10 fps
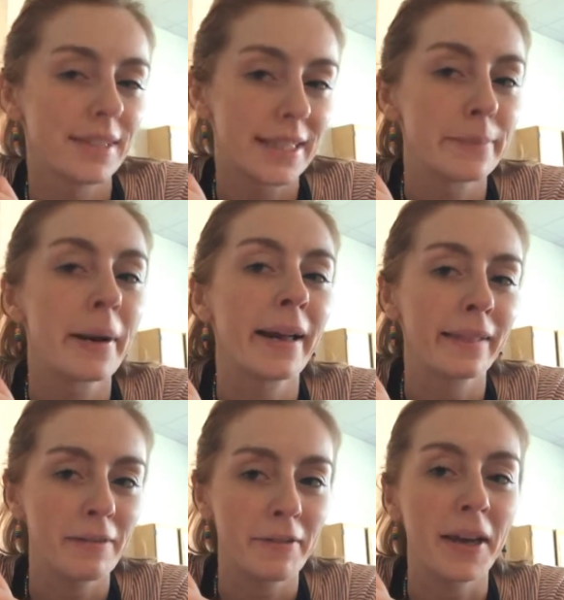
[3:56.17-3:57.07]

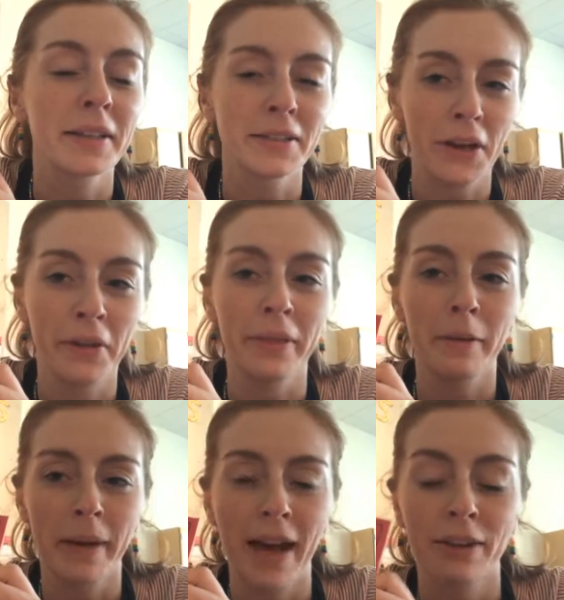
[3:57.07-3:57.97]
smiley face on their
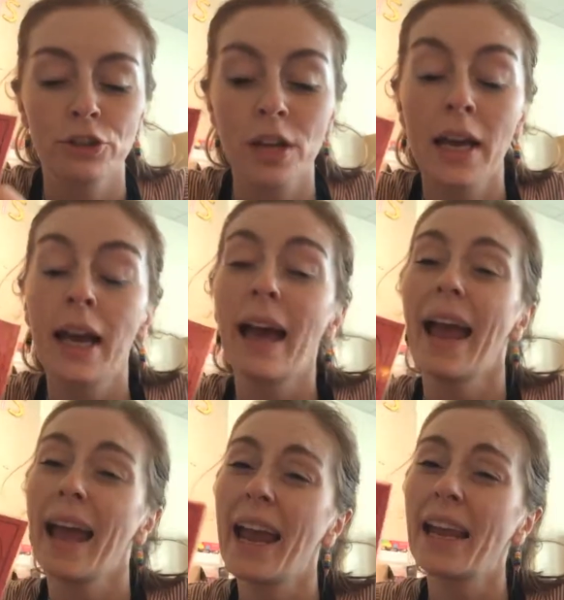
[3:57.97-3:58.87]
badge.
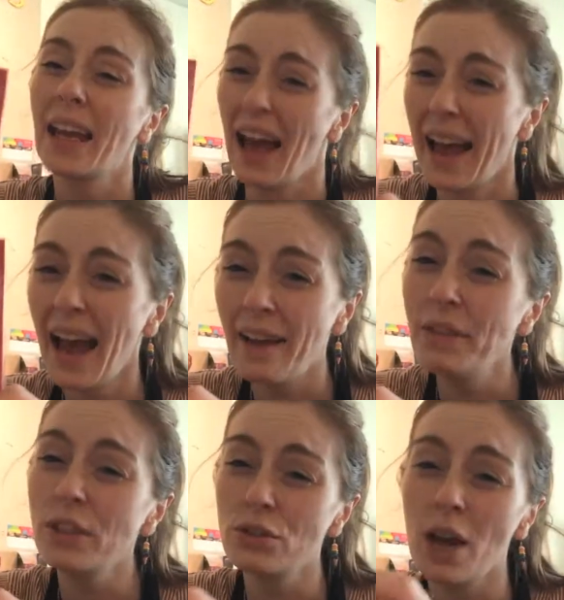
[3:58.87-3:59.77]
And I have
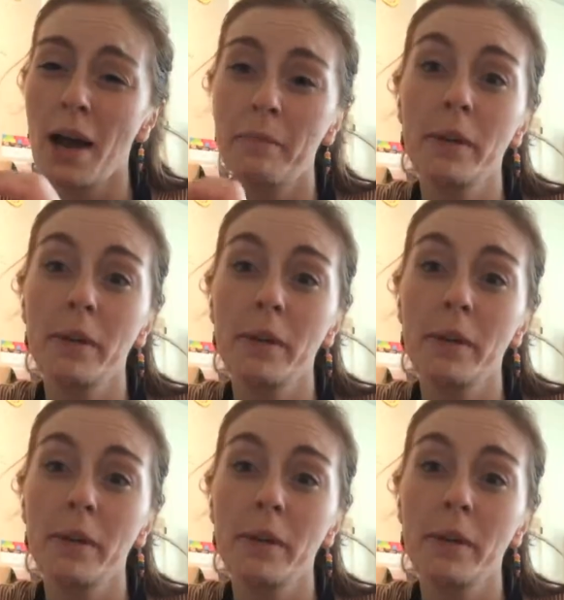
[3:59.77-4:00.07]
this job